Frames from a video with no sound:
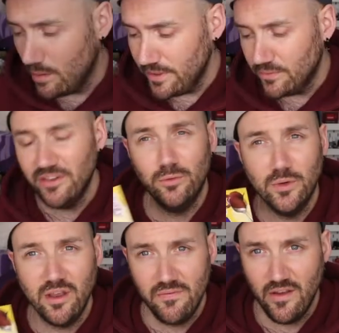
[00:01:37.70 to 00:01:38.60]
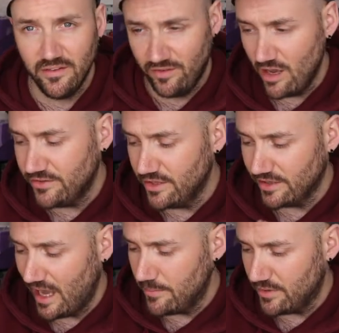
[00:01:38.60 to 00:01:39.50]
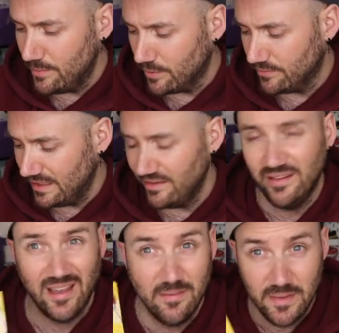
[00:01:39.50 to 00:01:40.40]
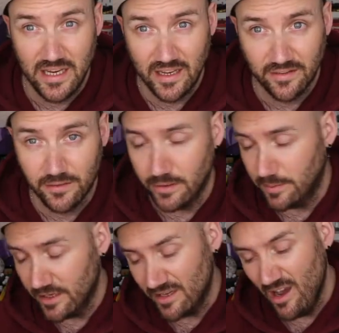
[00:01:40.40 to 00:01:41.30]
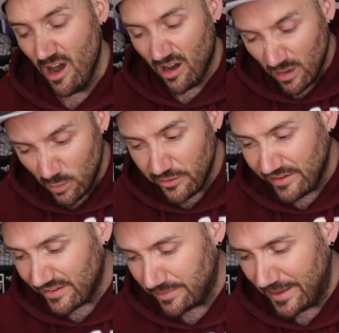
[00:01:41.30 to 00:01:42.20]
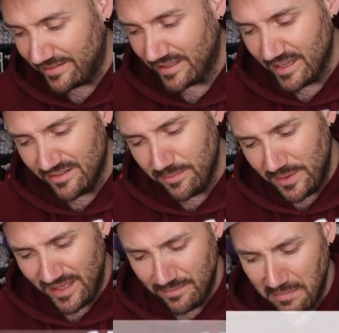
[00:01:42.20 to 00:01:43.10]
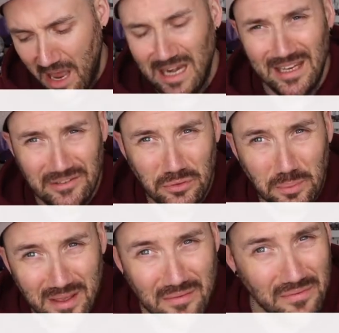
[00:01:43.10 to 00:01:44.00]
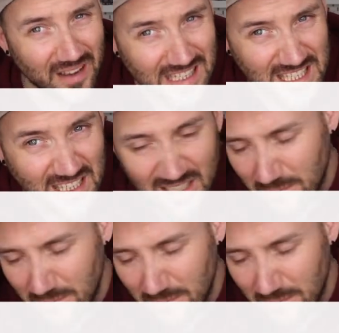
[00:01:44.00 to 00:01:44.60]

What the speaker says: I'll be honest, when I first heard that Cadbury were releasing a Mini Eggs cookbook, I was expecting it to be a little bit faddy,